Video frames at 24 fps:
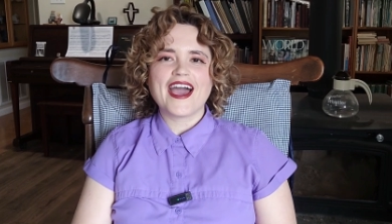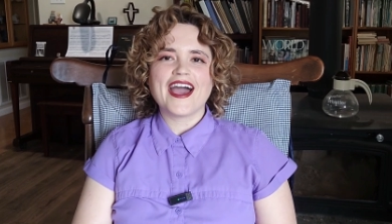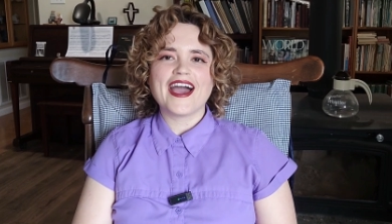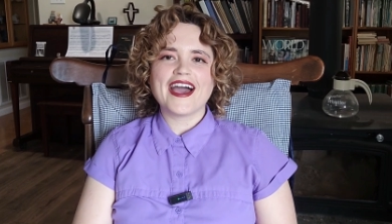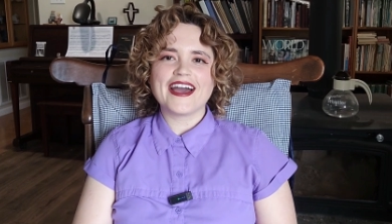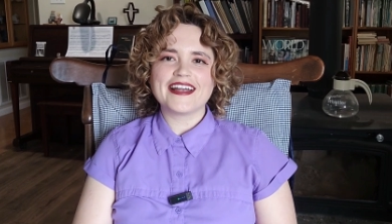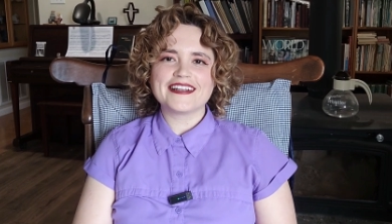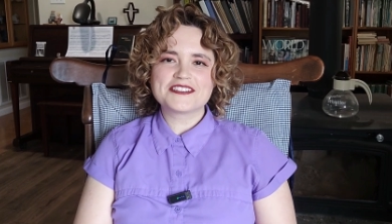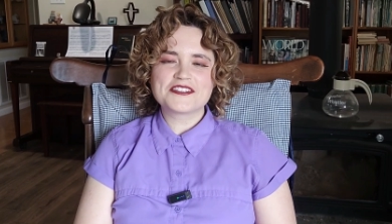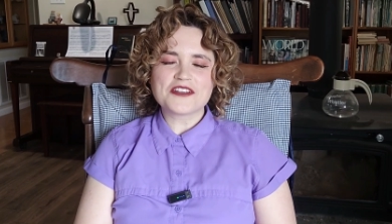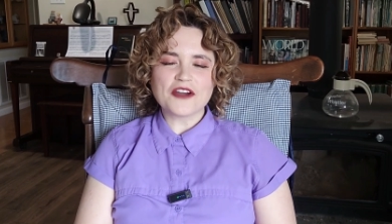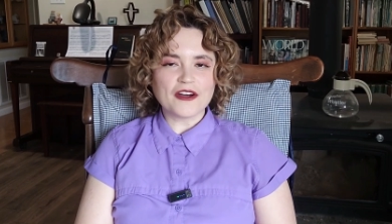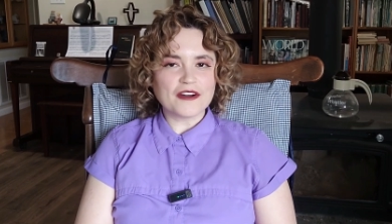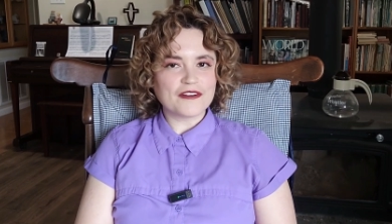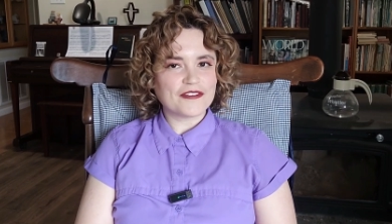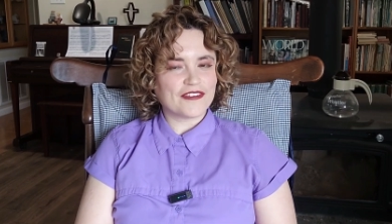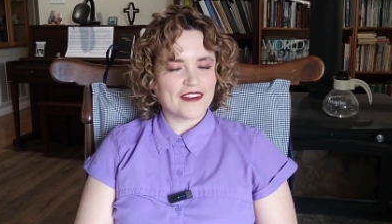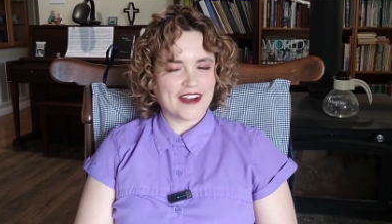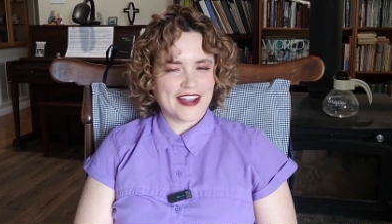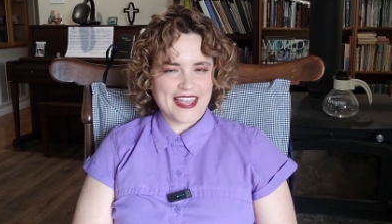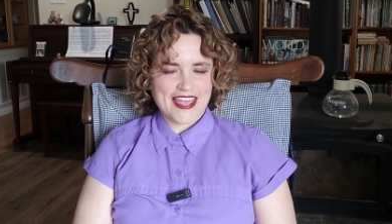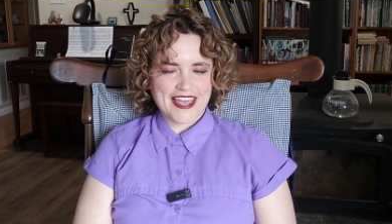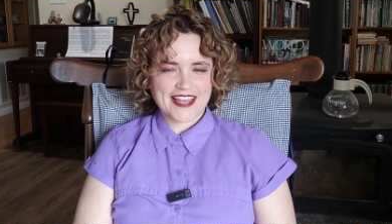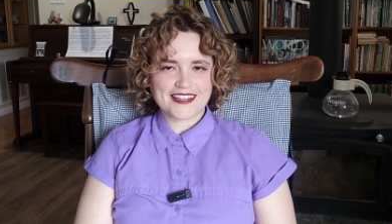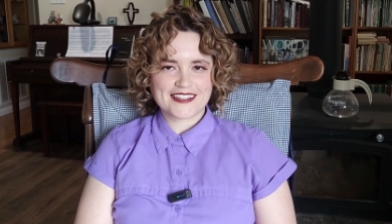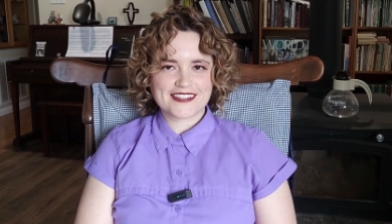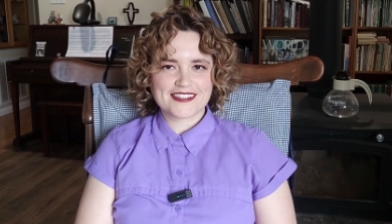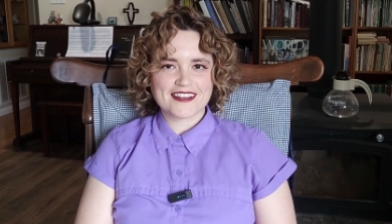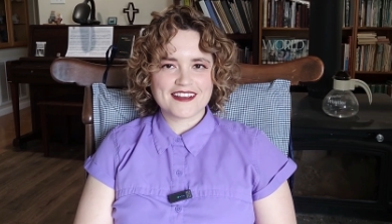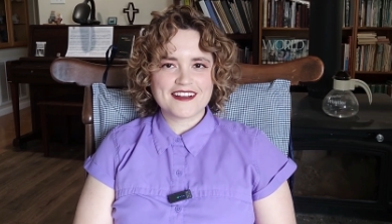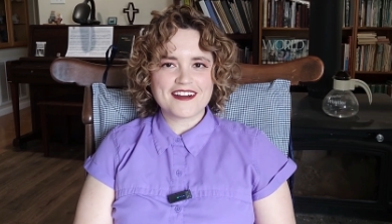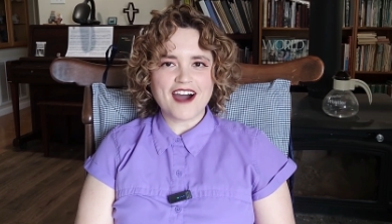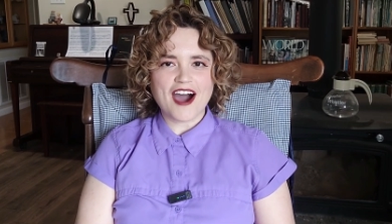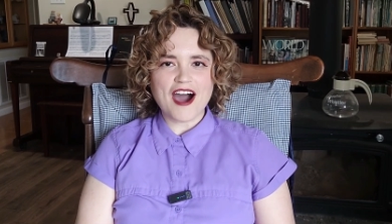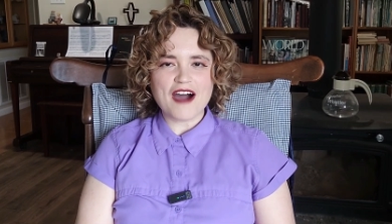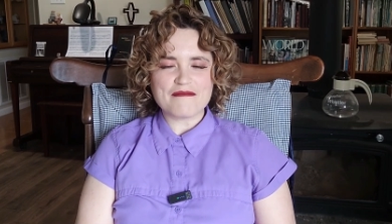And don't forget
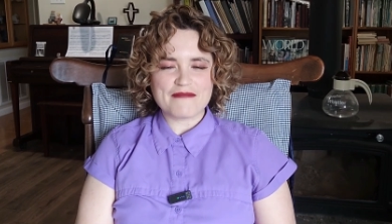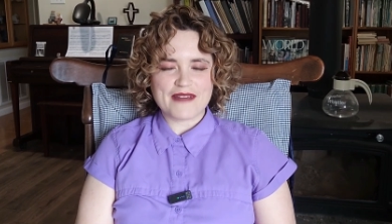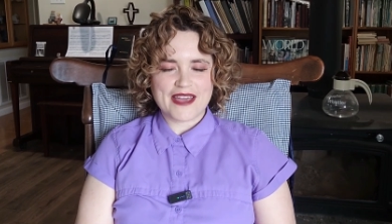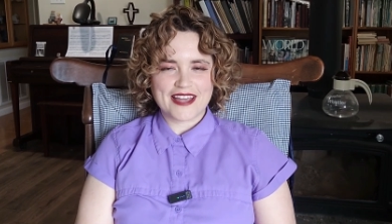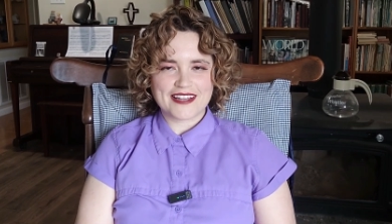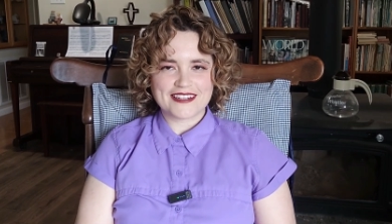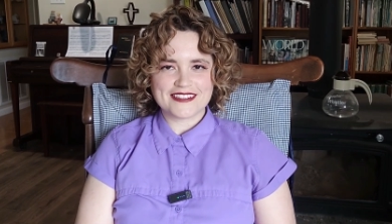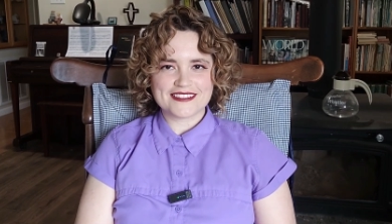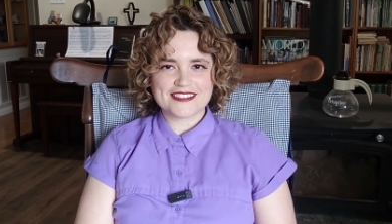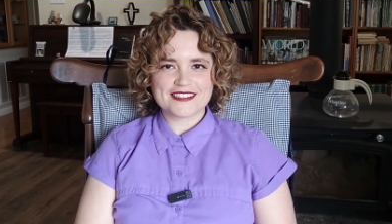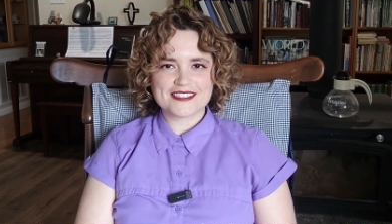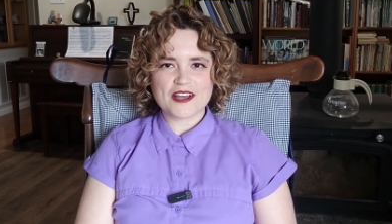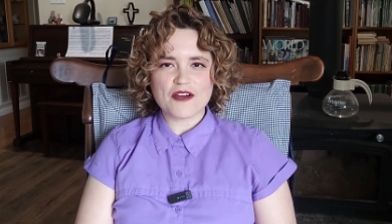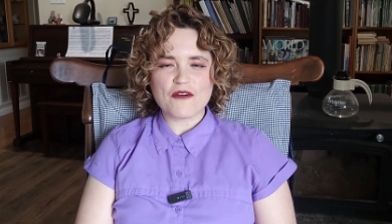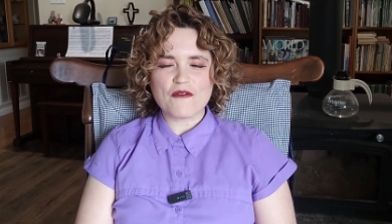to comment